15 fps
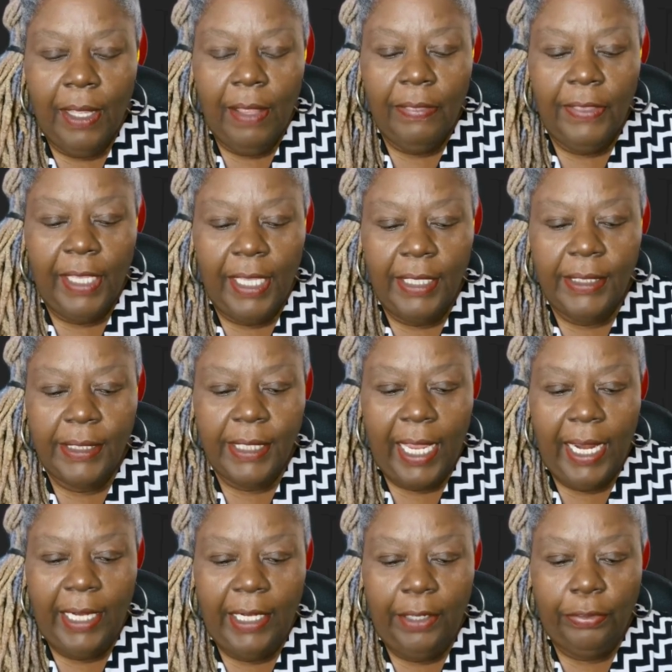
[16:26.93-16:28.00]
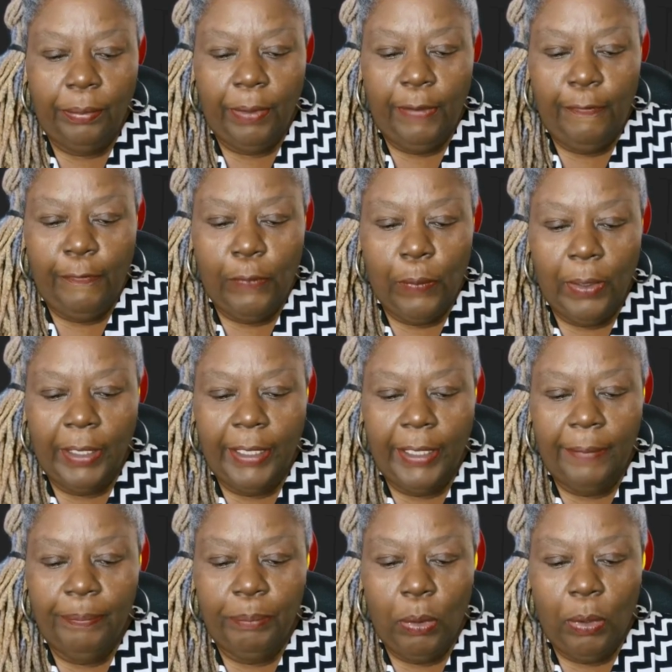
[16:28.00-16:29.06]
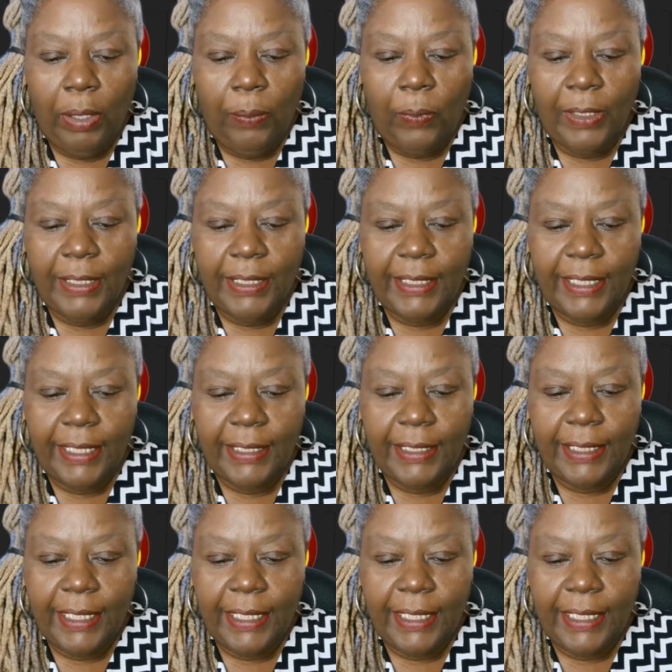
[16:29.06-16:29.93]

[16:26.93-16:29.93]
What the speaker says: Thus, 8340.16